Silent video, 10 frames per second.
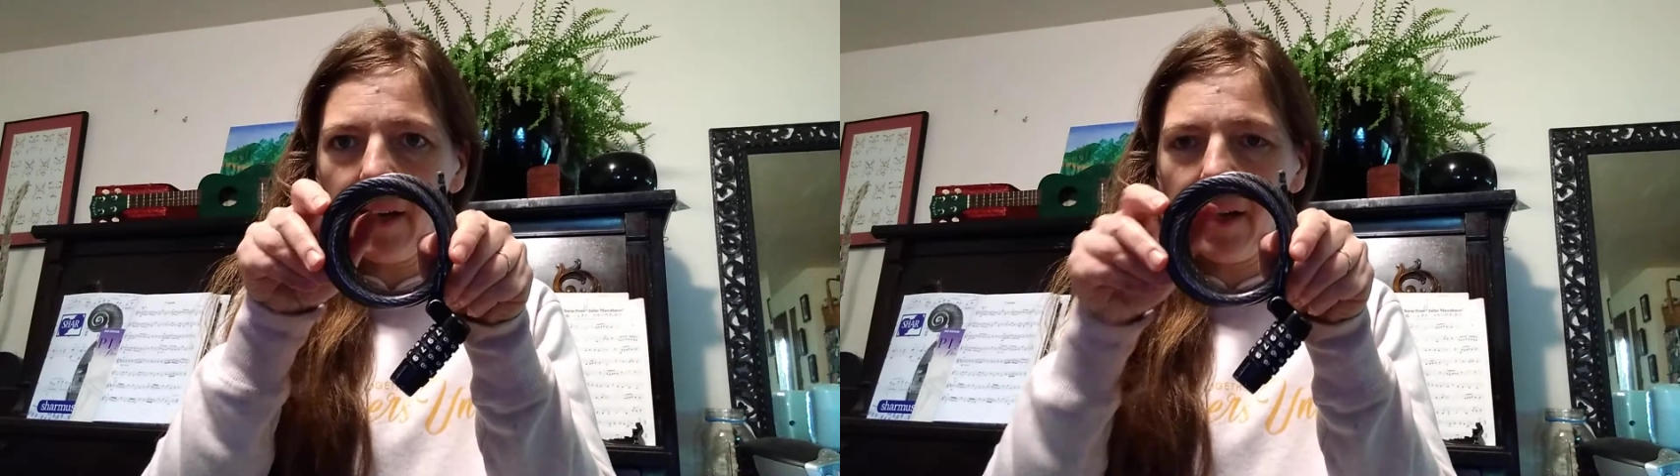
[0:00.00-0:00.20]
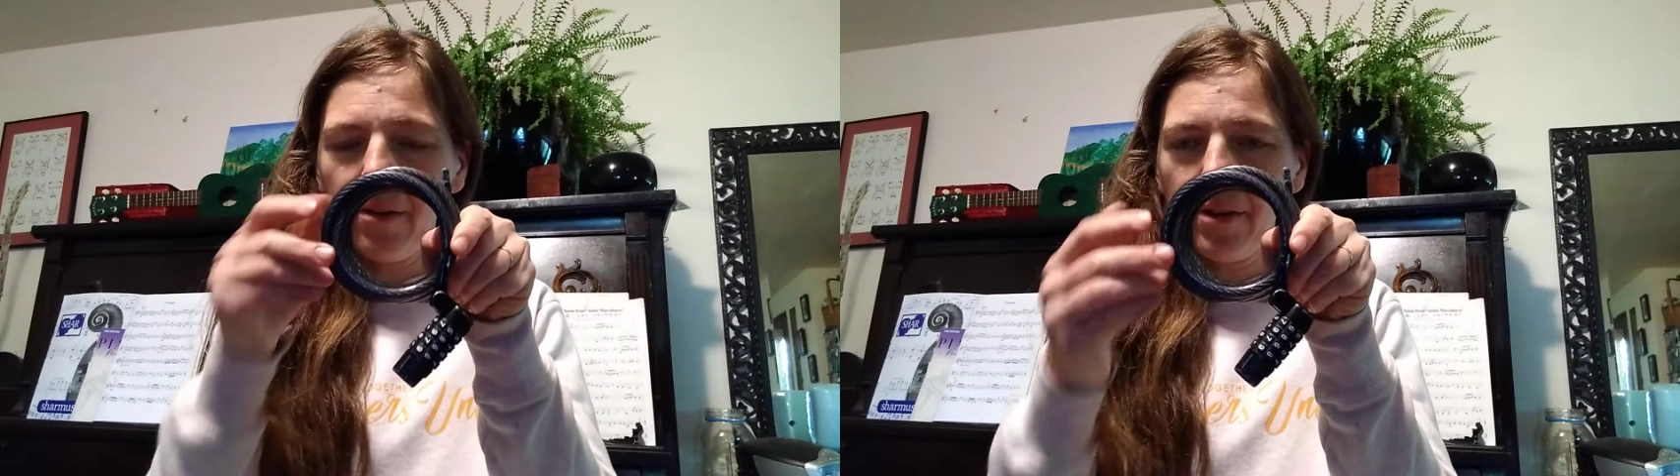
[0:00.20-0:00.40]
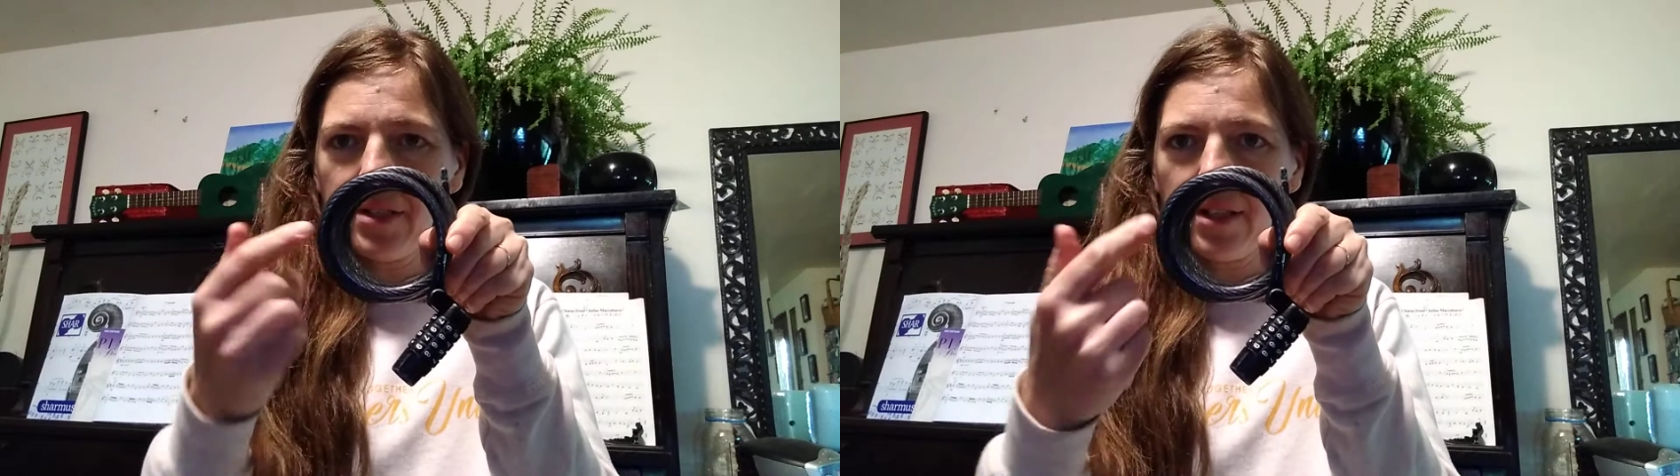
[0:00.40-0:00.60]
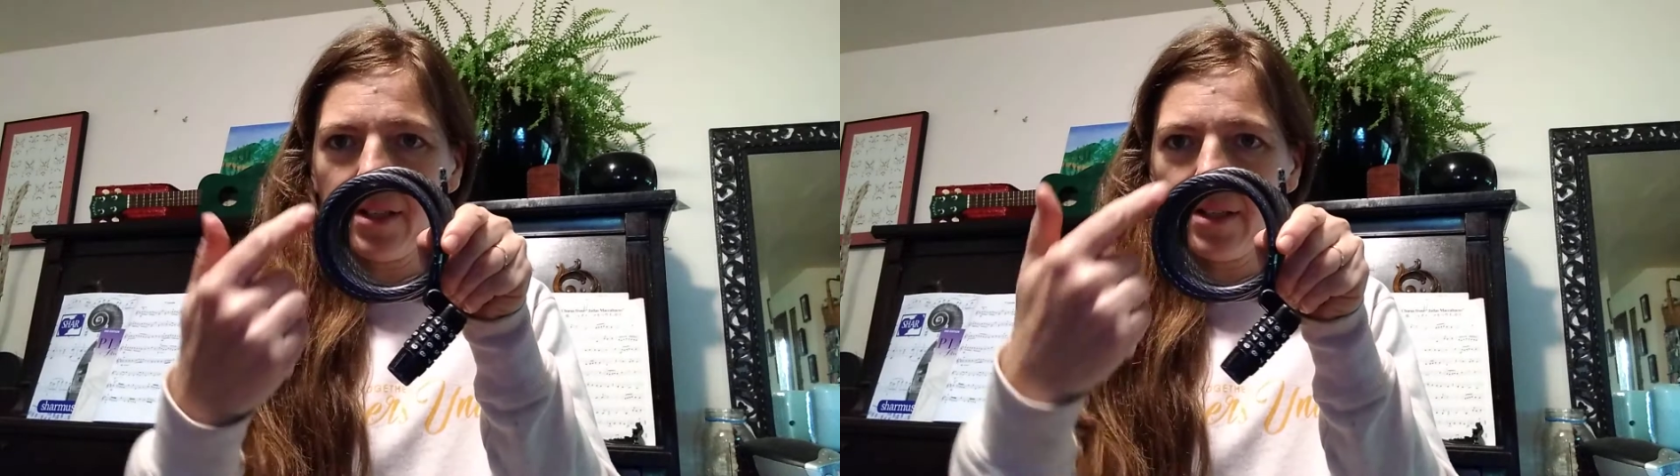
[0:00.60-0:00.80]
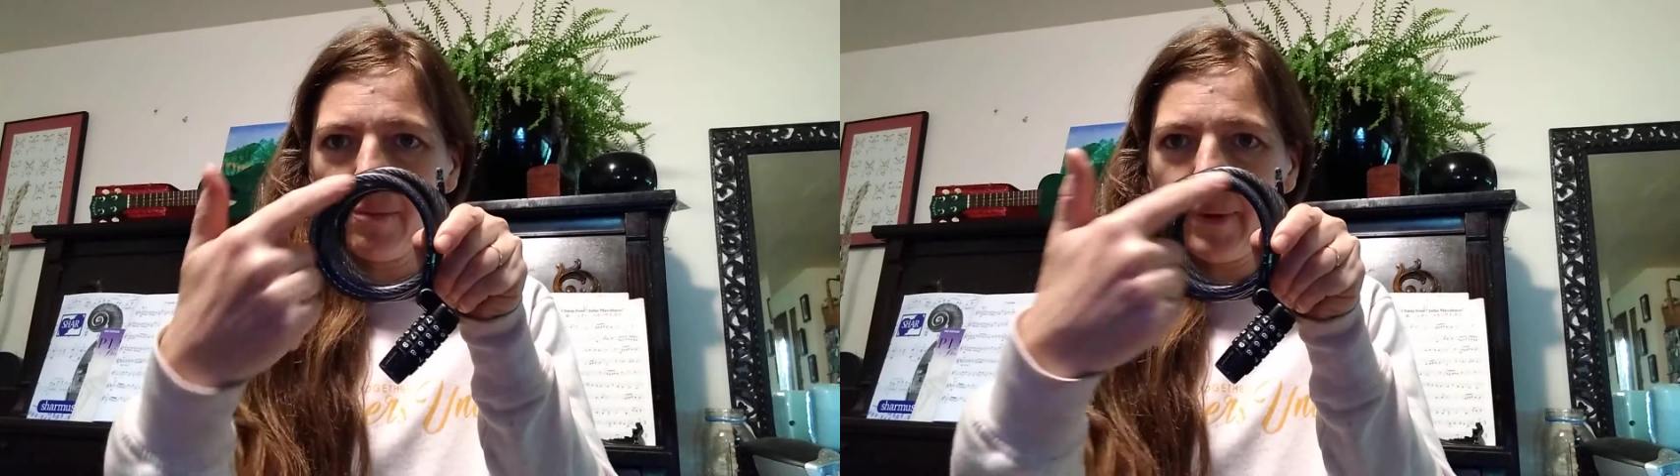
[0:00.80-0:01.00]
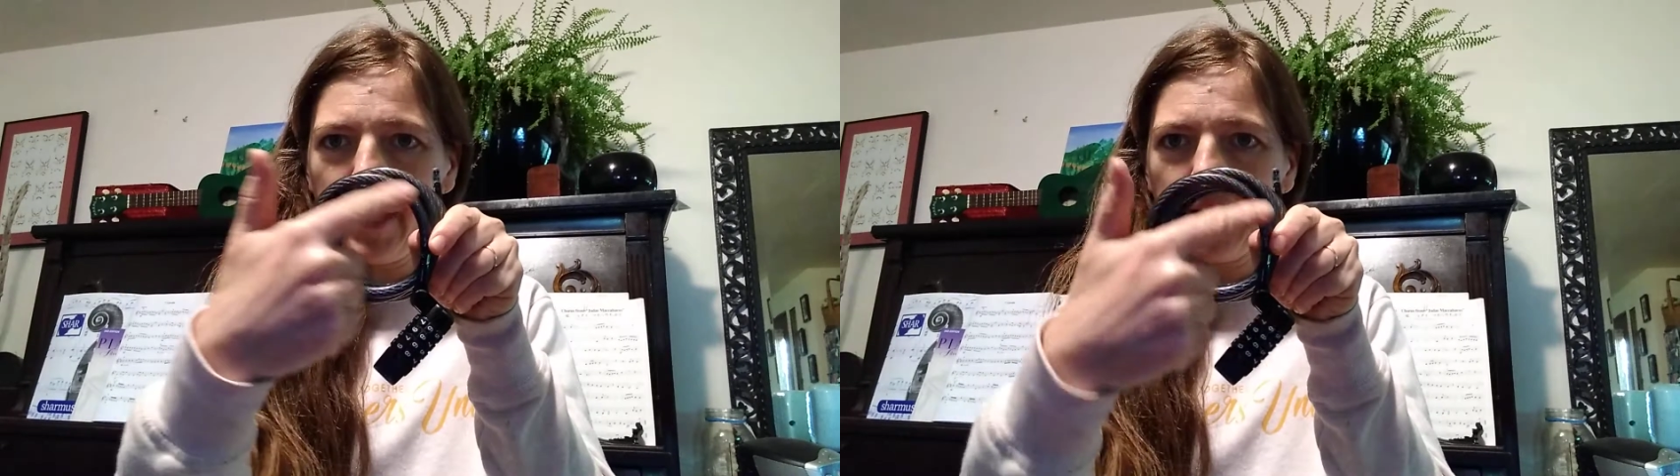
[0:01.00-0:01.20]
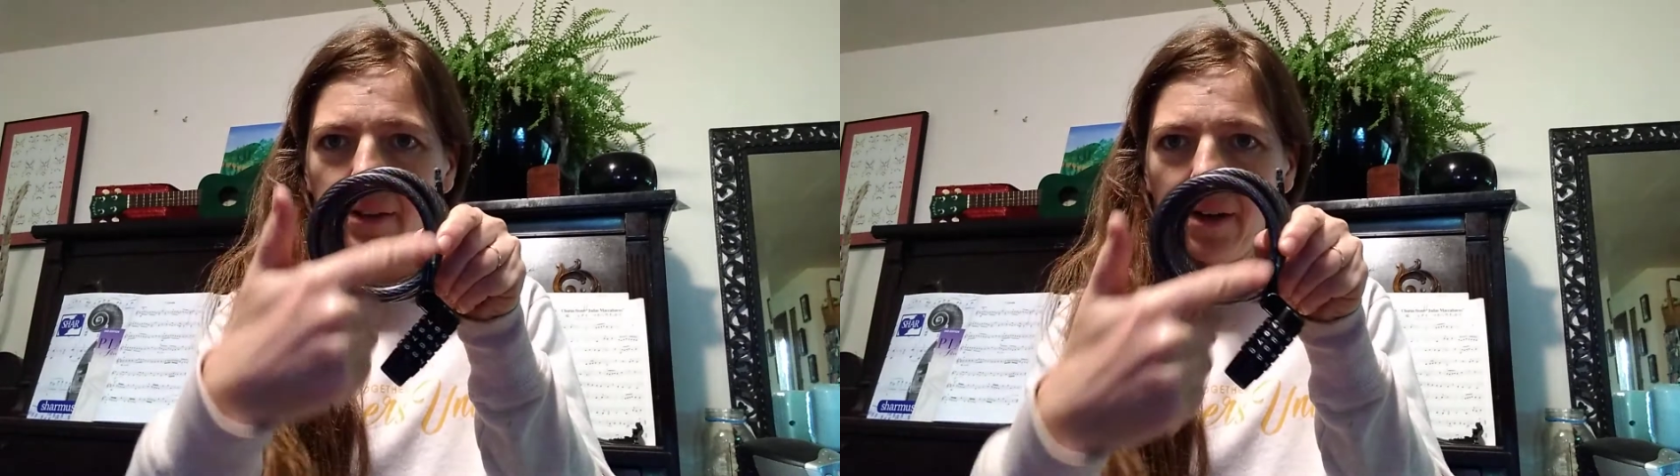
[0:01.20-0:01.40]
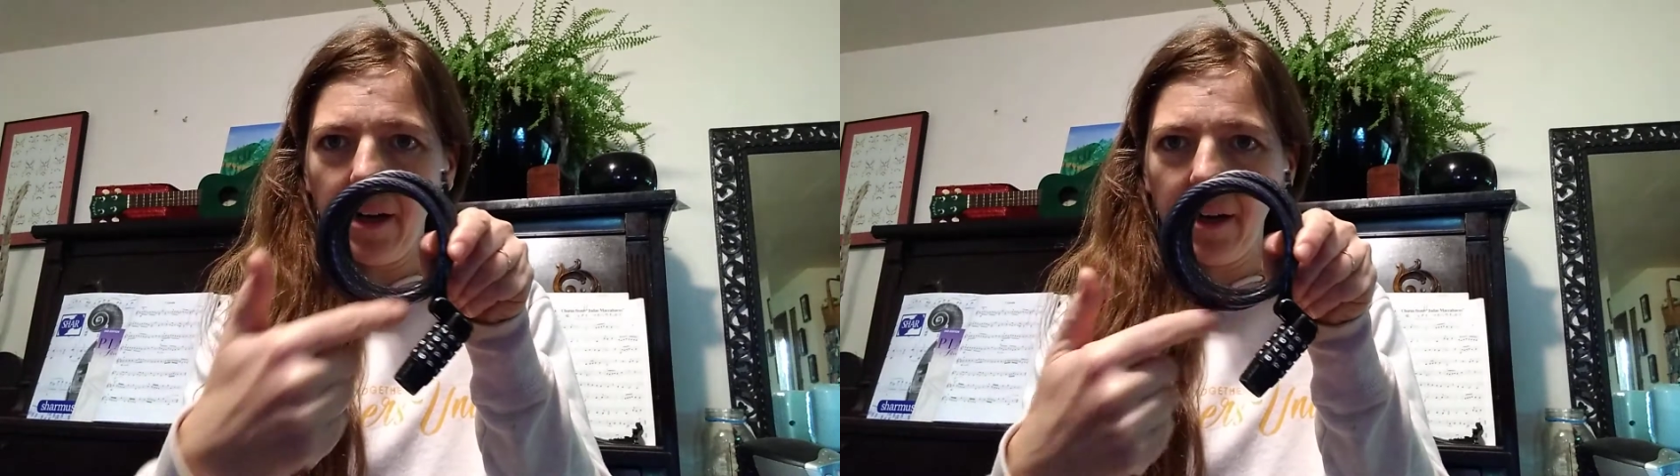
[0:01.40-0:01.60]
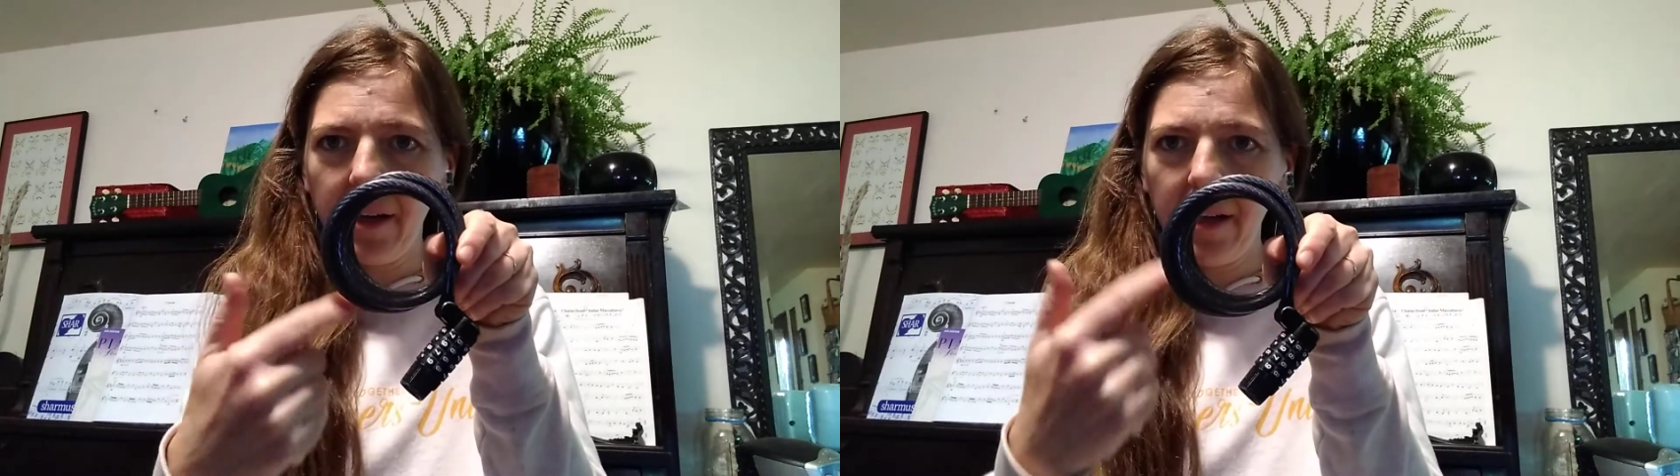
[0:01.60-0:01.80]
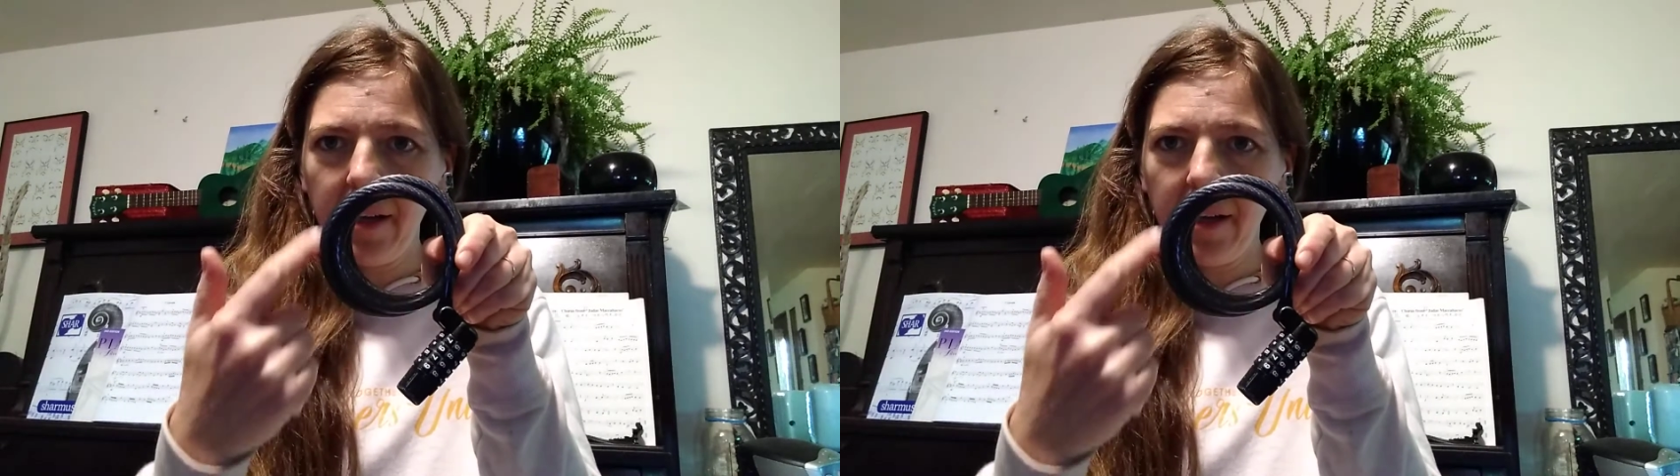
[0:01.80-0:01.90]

And I noticed that this bike lock